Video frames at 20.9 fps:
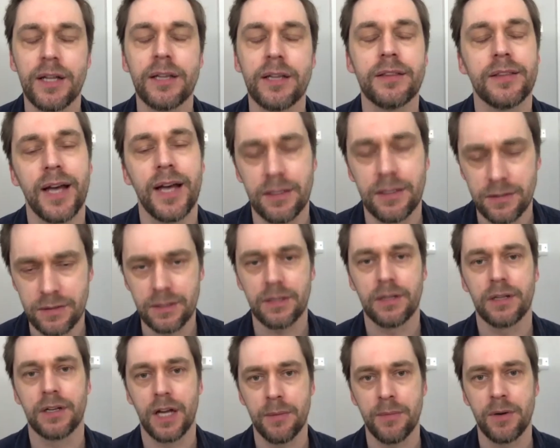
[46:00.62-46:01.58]
That's
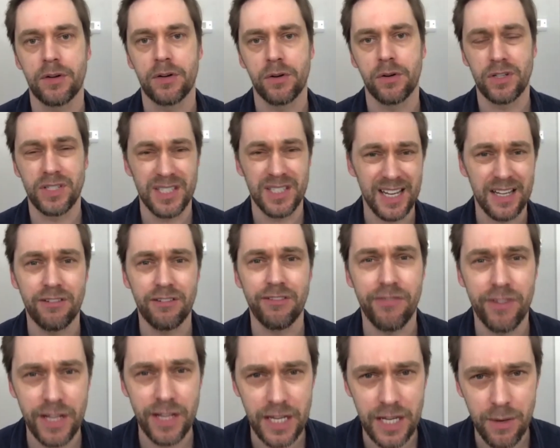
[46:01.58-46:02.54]
going to come across and that can
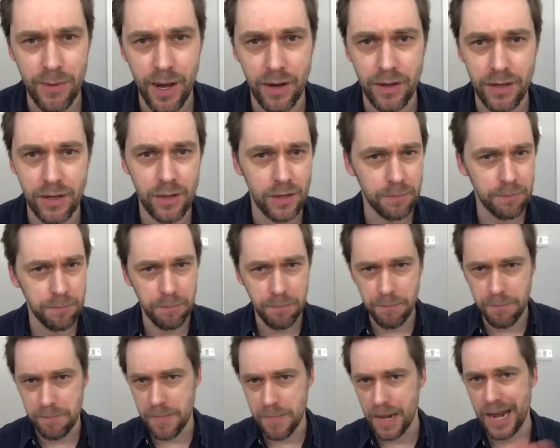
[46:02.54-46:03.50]
freak you out. You've got to
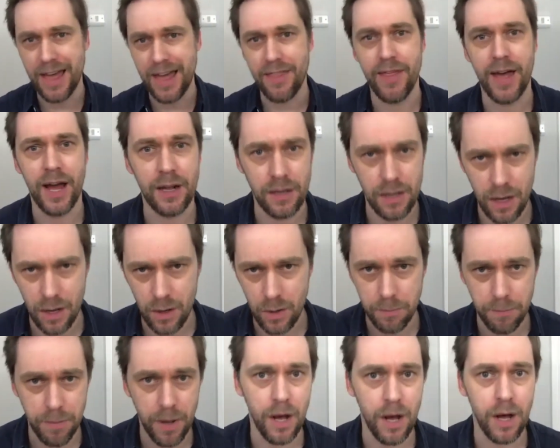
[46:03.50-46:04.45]
let that go,
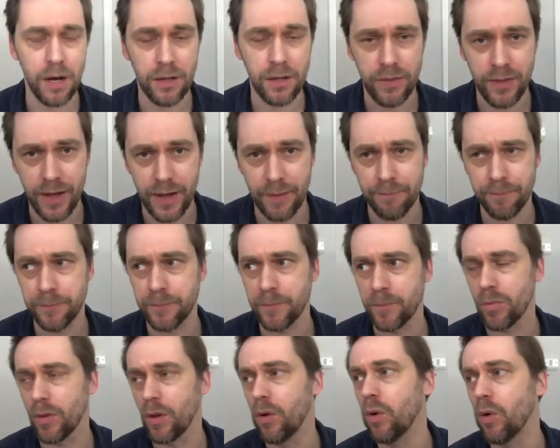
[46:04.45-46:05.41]
park that.
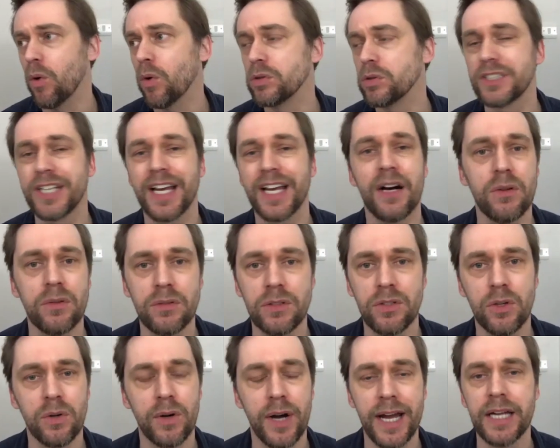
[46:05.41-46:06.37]
Or tell
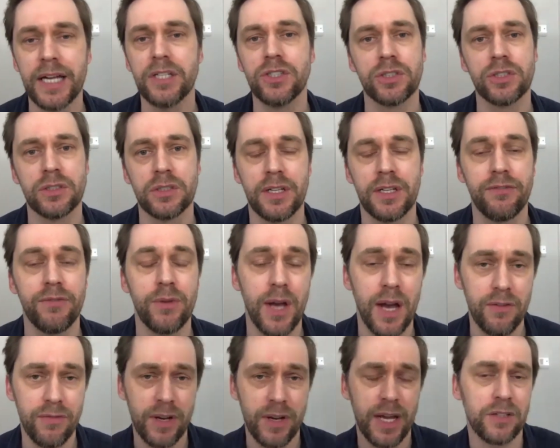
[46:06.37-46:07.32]
your agent, if you
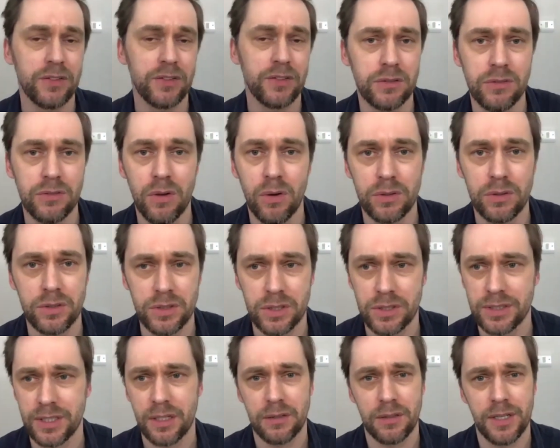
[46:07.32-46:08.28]
have an agent, not to
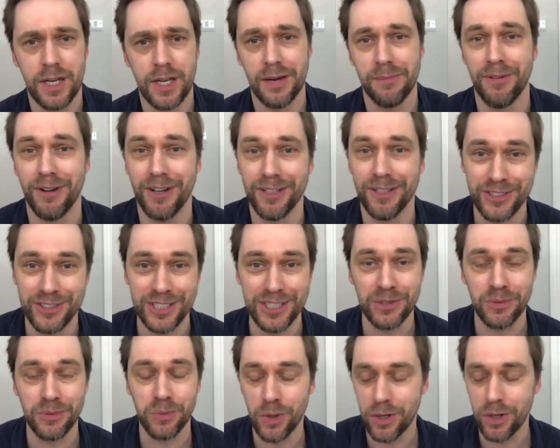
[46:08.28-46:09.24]
tell you how much
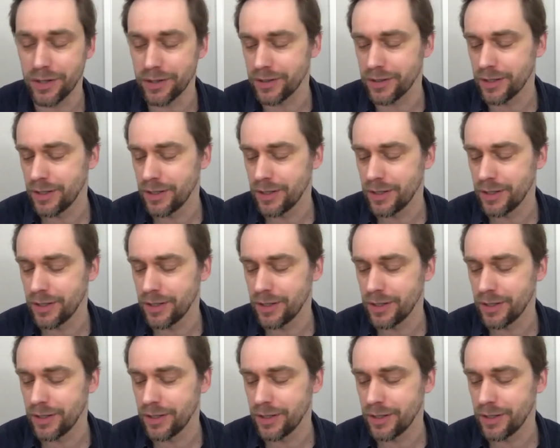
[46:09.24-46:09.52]
it's worth.